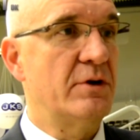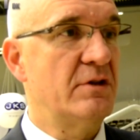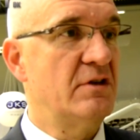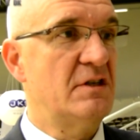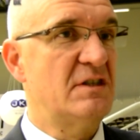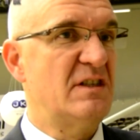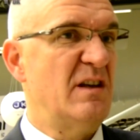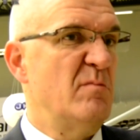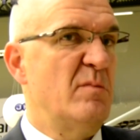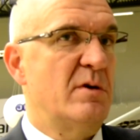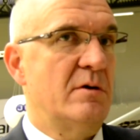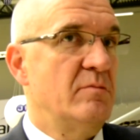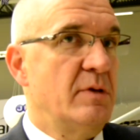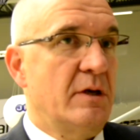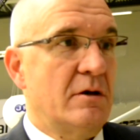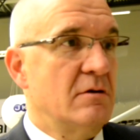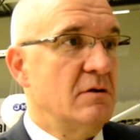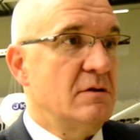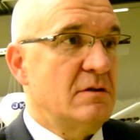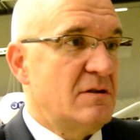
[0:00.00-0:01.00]
December
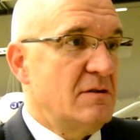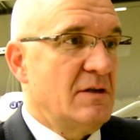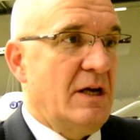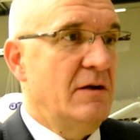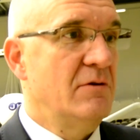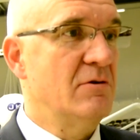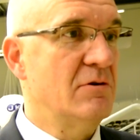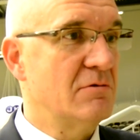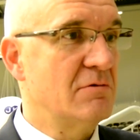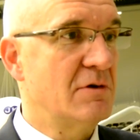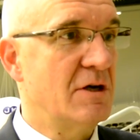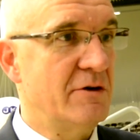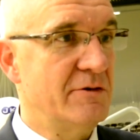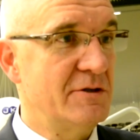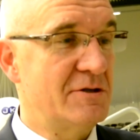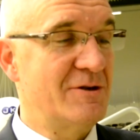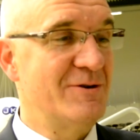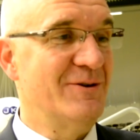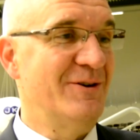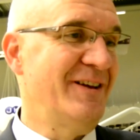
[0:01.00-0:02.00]
because I know how
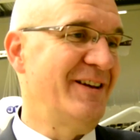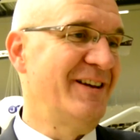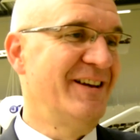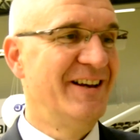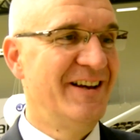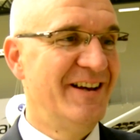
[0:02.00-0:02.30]
it's going